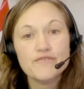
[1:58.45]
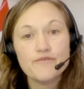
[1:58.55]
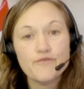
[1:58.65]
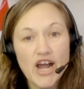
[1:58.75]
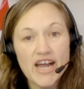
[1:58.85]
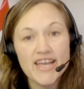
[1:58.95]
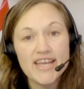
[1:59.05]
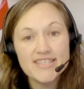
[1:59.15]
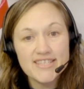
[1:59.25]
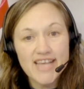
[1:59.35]
Friday
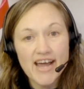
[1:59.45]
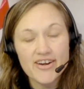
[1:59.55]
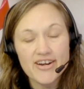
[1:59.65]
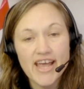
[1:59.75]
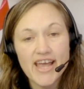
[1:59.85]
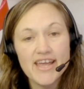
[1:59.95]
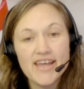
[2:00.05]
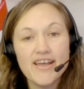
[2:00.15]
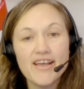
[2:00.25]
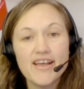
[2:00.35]
and Saturday,
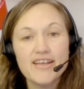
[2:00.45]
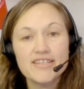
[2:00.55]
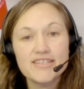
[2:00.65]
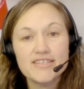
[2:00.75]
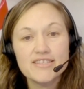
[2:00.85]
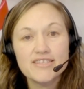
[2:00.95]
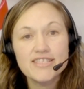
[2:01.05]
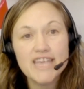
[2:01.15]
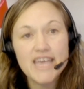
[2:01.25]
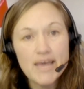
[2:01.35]

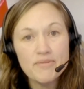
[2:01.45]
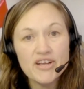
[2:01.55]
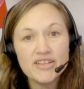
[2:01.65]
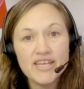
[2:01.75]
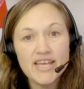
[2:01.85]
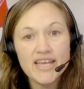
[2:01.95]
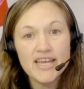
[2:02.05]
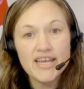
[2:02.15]
typically